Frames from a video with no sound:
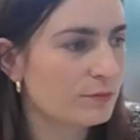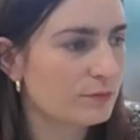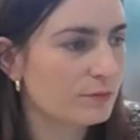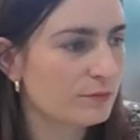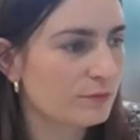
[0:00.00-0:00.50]

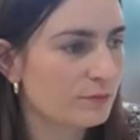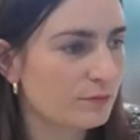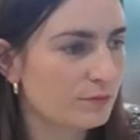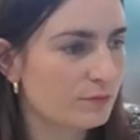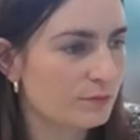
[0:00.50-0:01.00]

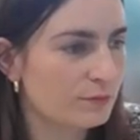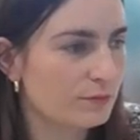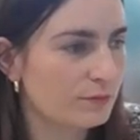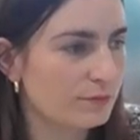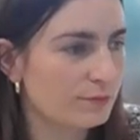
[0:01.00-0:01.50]

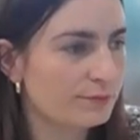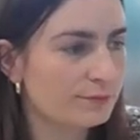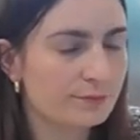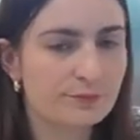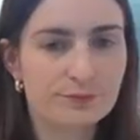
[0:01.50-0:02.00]

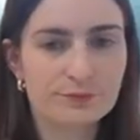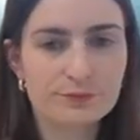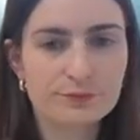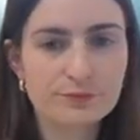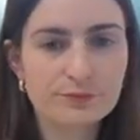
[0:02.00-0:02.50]

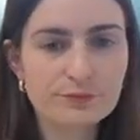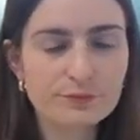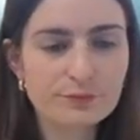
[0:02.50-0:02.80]
(not speaking)